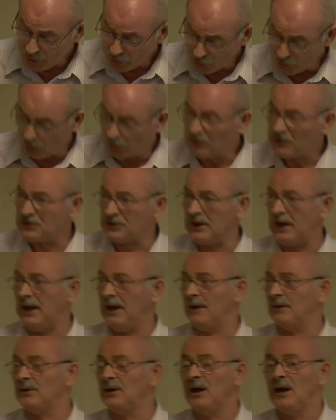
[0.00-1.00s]
Romans
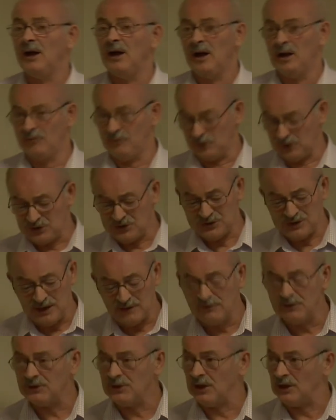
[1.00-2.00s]
10 and verse
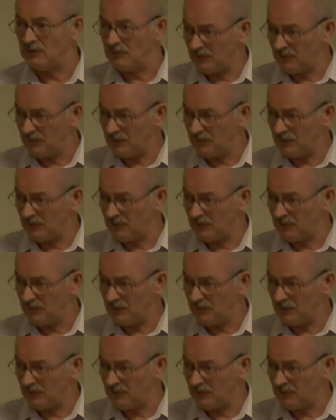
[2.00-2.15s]
17.